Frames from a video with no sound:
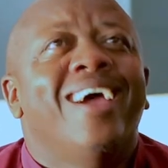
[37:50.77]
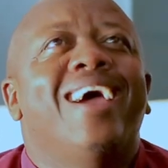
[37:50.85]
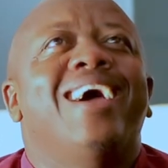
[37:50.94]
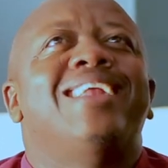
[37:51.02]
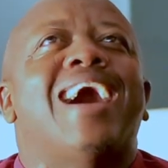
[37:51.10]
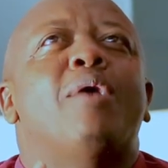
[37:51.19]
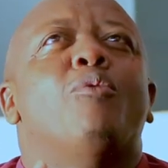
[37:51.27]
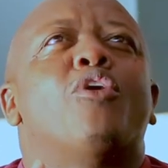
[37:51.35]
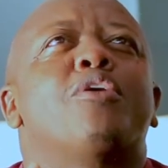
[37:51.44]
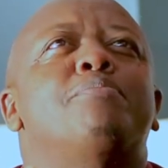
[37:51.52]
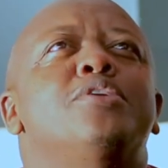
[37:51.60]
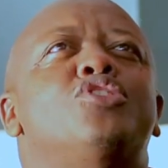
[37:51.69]
And I want
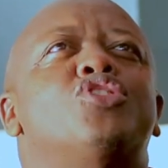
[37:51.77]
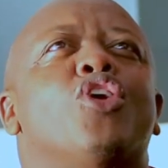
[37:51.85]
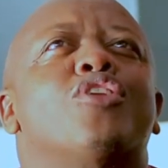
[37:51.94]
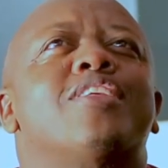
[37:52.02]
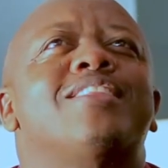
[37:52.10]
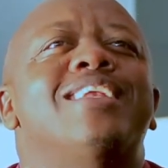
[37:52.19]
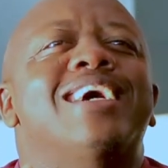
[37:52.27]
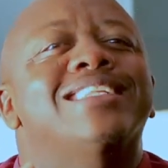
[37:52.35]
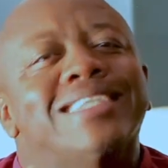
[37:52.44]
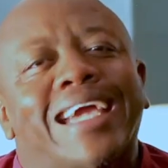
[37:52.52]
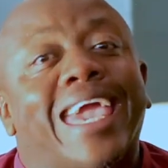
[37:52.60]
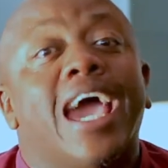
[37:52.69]
to be sure that then I
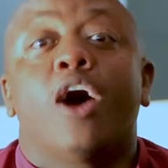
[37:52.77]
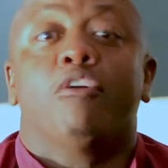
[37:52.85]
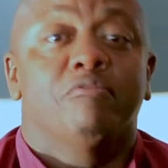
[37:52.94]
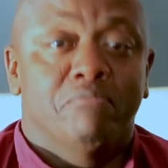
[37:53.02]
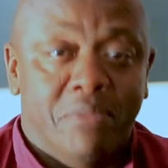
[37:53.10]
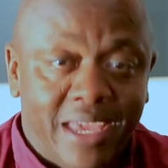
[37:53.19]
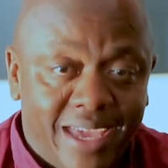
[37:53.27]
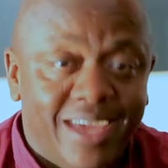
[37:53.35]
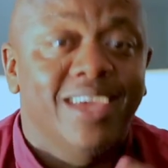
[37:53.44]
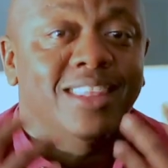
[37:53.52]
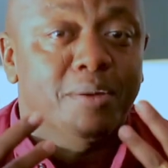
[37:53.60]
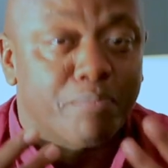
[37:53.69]
take care of me
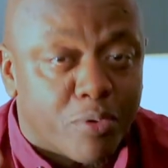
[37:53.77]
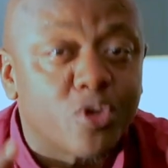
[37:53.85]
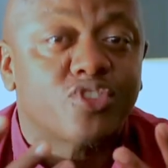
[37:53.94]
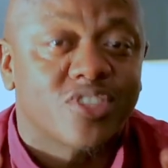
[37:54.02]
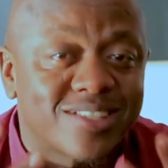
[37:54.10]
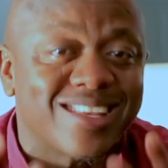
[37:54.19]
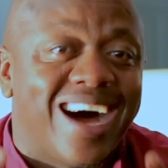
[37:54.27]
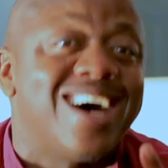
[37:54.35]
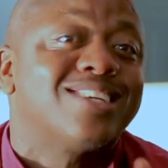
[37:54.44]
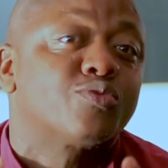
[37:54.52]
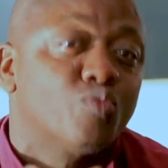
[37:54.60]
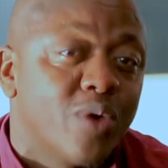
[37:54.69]
in the process
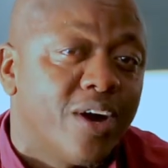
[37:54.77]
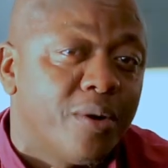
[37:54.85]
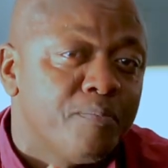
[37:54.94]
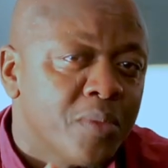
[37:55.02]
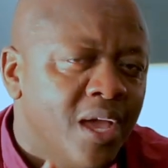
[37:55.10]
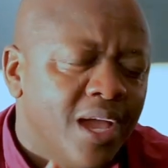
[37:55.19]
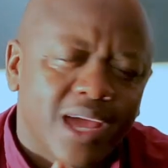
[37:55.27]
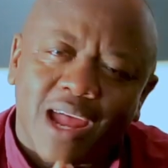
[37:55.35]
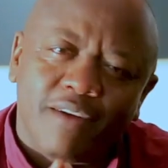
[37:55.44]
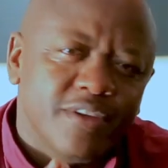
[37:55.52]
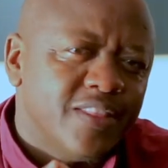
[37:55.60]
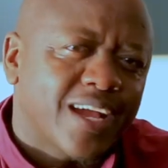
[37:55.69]
as well. And
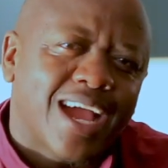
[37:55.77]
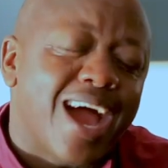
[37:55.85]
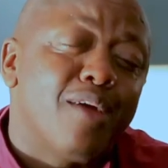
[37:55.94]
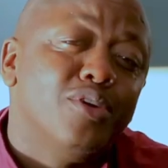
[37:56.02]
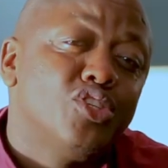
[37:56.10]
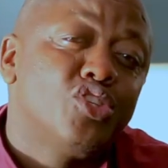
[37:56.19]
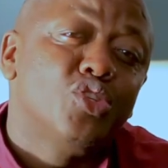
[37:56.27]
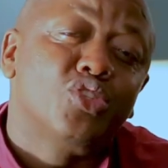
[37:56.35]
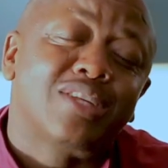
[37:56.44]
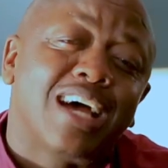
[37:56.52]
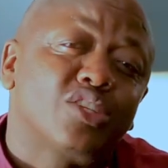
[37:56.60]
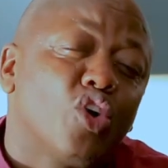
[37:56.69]
having the courage to
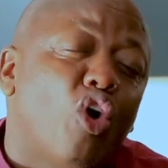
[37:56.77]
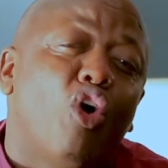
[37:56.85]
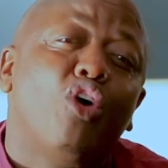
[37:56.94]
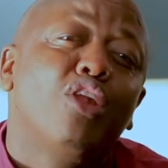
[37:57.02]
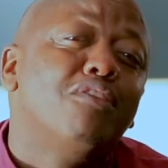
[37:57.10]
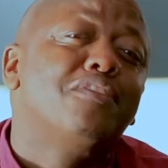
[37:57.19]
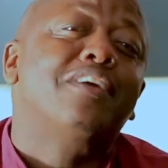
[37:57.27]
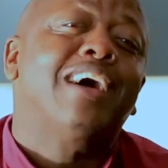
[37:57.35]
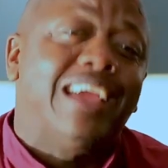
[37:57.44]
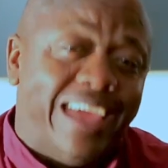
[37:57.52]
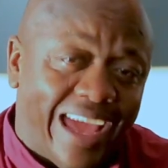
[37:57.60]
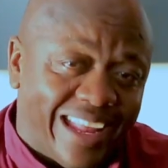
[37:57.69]
start all over
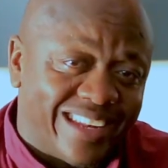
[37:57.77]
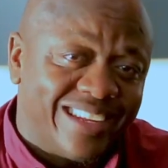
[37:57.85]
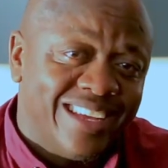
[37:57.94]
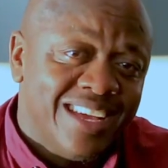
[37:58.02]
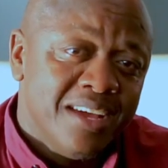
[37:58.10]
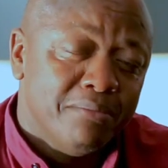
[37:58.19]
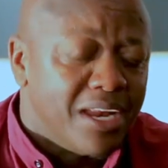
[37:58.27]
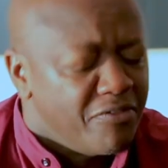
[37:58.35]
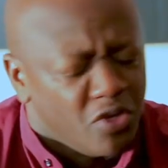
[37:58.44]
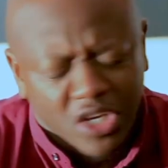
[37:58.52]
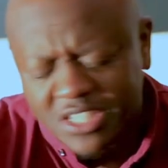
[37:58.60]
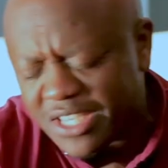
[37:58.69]
again. But if
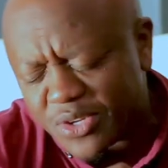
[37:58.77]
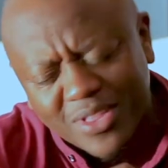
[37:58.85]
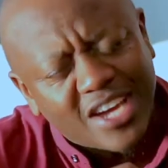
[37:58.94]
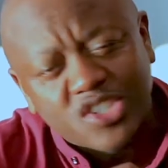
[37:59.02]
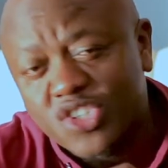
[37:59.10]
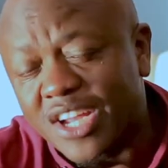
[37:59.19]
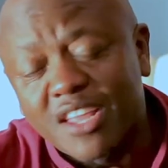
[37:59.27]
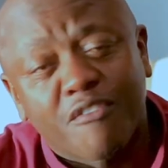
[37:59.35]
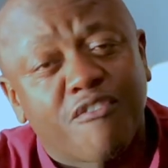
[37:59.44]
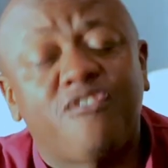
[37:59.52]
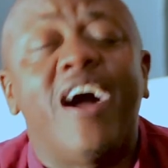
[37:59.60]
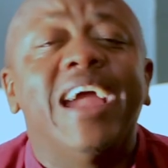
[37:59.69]
you listen to that journey,
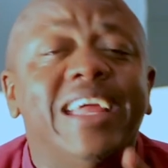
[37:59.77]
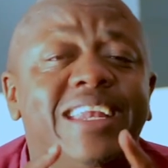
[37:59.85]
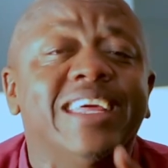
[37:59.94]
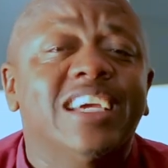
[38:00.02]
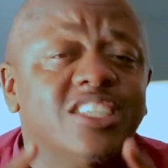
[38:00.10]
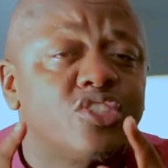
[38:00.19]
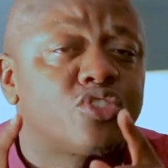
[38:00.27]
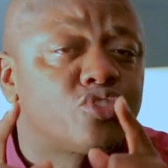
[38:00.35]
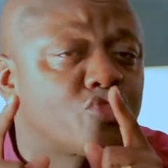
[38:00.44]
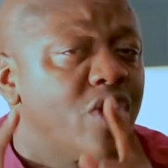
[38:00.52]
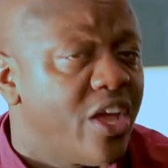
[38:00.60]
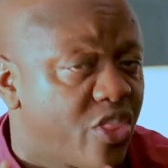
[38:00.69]
finding
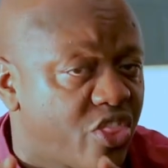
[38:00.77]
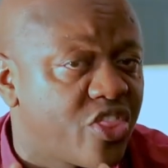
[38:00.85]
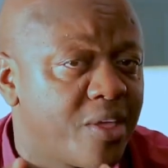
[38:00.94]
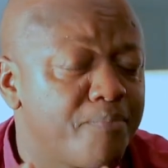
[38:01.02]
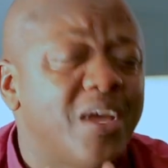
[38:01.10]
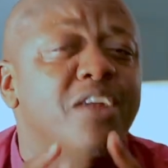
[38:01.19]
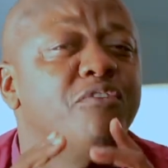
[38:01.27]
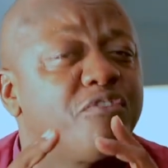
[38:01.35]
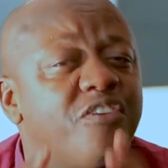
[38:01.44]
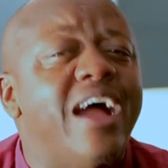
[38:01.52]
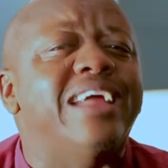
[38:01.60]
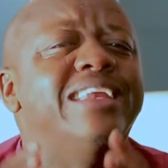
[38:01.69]
strength and
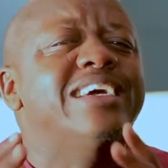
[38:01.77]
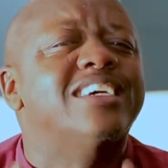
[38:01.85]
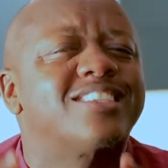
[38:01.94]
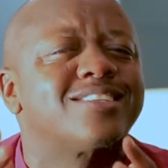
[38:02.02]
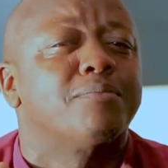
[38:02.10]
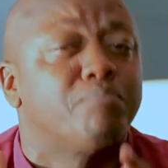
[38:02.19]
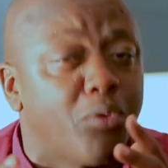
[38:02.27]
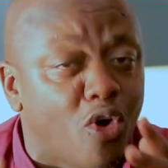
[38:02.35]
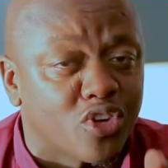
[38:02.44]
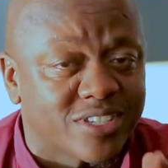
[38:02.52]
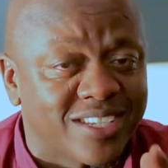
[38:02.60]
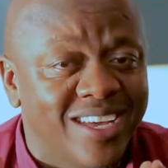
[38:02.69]
finding
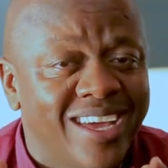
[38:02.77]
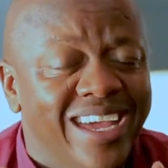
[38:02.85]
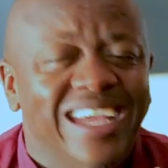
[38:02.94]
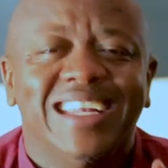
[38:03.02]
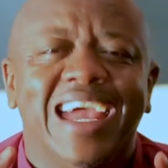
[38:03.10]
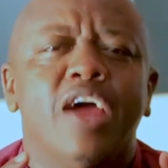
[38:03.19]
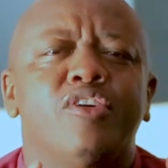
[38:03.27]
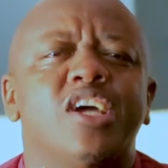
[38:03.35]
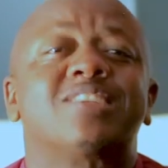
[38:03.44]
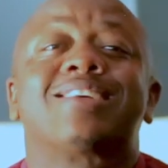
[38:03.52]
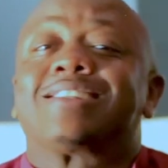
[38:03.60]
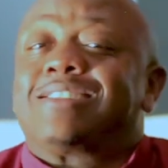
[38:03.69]
support in
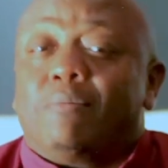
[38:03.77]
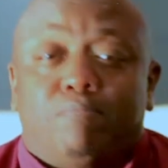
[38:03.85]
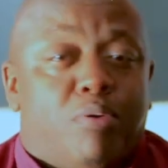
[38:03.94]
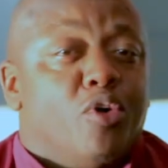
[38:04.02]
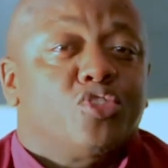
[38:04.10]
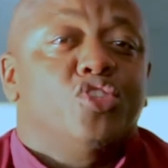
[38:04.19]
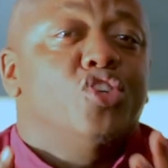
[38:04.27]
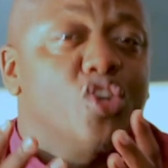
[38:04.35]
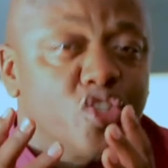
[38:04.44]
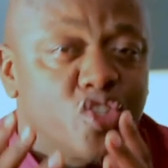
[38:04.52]
areas that support your